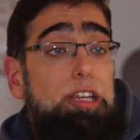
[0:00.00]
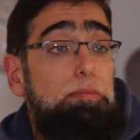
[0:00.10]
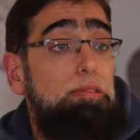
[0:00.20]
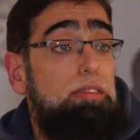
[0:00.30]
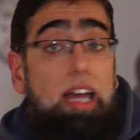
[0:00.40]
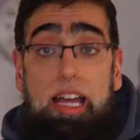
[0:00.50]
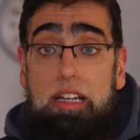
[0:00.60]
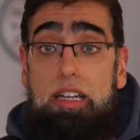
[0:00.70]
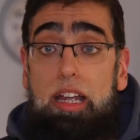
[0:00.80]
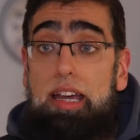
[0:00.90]
people
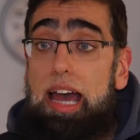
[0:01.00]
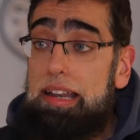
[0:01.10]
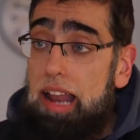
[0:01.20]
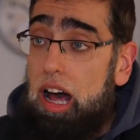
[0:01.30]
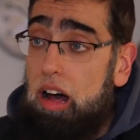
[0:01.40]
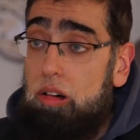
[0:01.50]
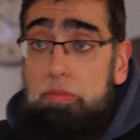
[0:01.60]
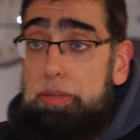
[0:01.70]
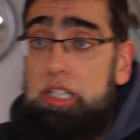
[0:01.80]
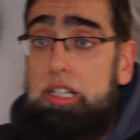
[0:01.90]
dead, and
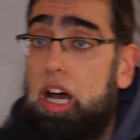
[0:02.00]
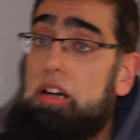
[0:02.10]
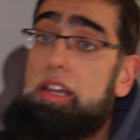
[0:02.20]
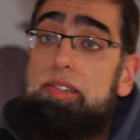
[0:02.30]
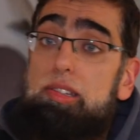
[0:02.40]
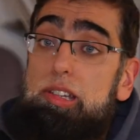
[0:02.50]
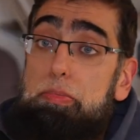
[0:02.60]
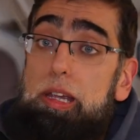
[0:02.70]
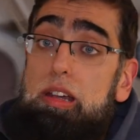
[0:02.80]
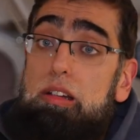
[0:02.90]
now Bashar is just
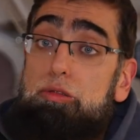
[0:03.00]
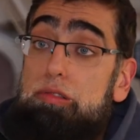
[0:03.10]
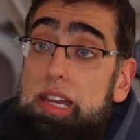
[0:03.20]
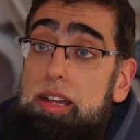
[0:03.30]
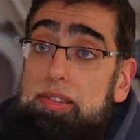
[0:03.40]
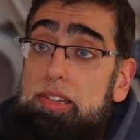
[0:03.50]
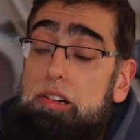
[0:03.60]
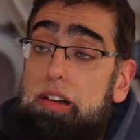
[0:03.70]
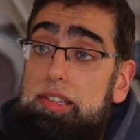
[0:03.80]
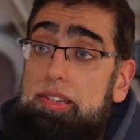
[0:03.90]
being
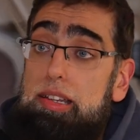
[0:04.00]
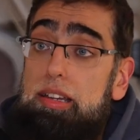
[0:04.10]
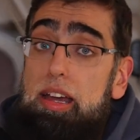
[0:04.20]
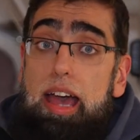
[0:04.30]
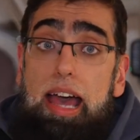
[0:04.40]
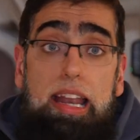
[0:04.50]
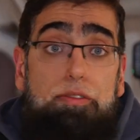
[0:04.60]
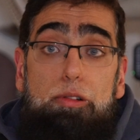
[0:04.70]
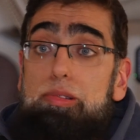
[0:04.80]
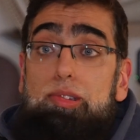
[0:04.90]
reintegrated, and
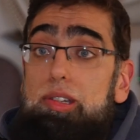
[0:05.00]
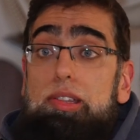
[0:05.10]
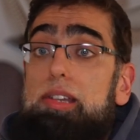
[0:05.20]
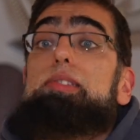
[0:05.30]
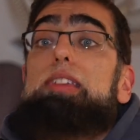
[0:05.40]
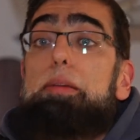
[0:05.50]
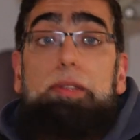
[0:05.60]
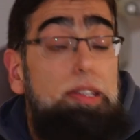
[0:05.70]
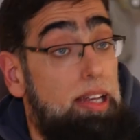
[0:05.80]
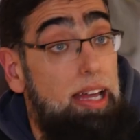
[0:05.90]
everyone's just
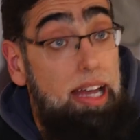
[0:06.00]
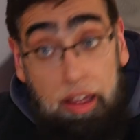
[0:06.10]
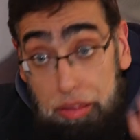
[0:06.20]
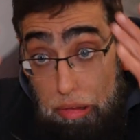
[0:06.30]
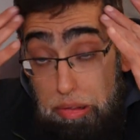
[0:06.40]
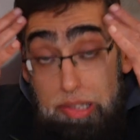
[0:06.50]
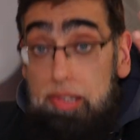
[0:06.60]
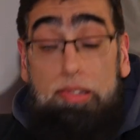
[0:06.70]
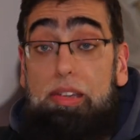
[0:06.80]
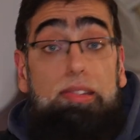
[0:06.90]
accepted it. I thought this
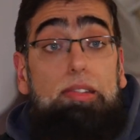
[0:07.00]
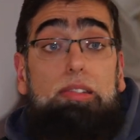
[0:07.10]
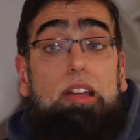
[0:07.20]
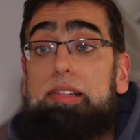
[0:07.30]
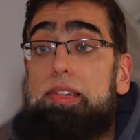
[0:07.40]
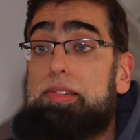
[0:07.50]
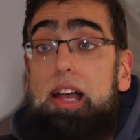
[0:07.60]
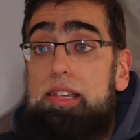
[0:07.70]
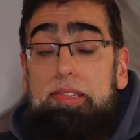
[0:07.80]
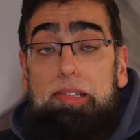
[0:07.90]
is a
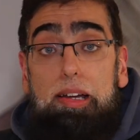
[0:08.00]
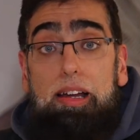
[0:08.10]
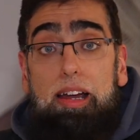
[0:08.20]
disaster.